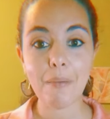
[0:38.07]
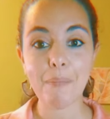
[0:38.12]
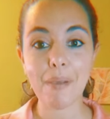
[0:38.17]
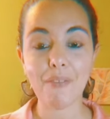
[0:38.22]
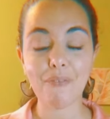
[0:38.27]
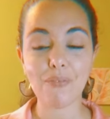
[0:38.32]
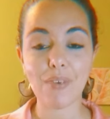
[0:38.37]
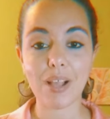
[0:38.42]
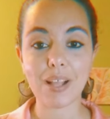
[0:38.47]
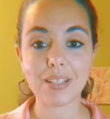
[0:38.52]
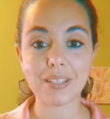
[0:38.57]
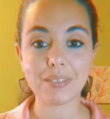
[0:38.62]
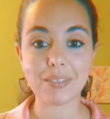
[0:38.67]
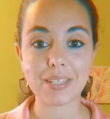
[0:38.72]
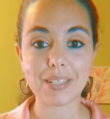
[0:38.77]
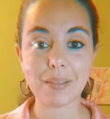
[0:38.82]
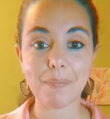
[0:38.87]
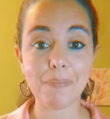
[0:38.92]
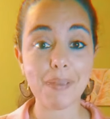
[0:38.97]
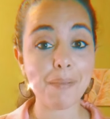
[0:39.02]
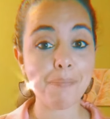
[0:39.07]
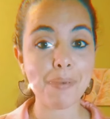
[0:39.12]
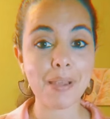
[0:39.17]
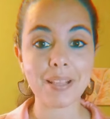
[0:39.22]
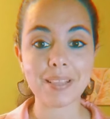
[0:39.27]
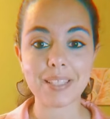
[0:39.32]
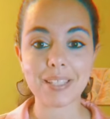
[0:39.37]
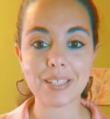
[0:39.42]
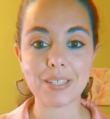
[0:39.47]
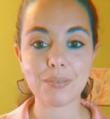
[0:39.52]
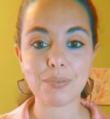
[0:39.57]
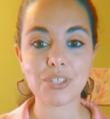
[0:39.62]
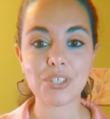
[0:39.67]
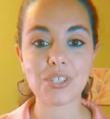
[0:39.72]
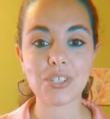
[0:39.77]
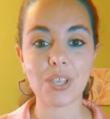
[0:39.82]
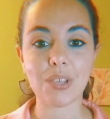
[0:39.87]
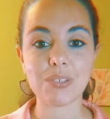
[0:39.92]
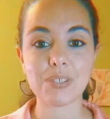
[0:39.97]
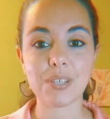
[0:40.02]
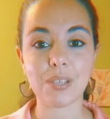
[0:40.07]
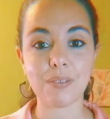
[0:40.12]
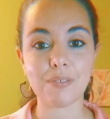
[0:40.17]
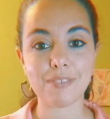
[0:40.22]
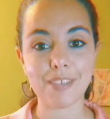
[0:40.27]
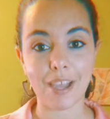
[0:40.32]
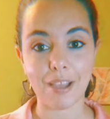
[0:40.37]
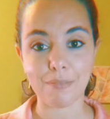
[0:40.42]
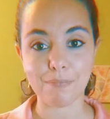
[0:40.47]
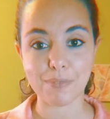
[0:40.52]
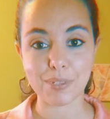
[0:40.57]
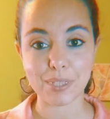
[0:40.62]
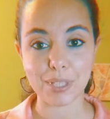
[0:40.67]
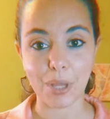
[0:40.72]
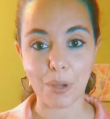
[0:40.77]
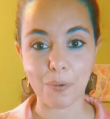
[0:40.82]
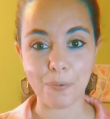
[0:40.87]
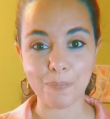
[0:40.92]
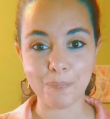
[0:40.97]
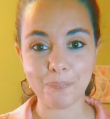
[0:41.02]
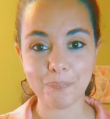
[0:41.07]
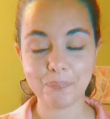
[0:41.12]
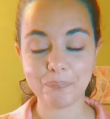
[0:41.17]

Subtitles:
by following the PayPal link, which is also down below.